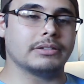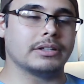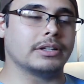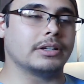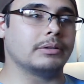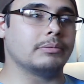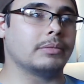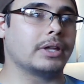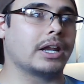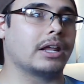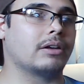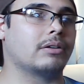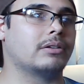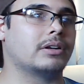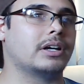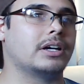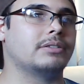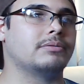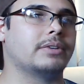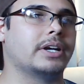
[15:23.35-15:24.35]
The
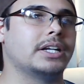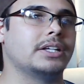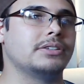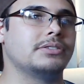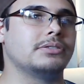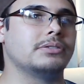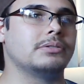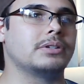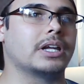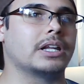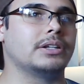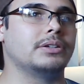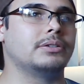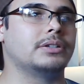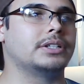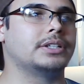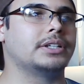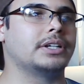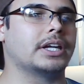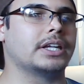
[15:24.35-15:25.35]
Meteoron ran into
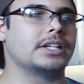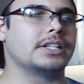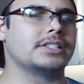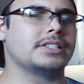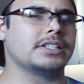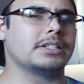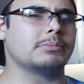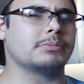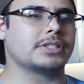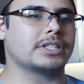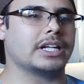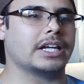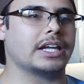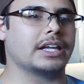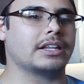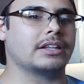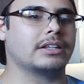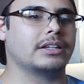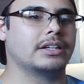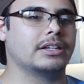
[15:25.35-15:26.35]
Killua, and it seems like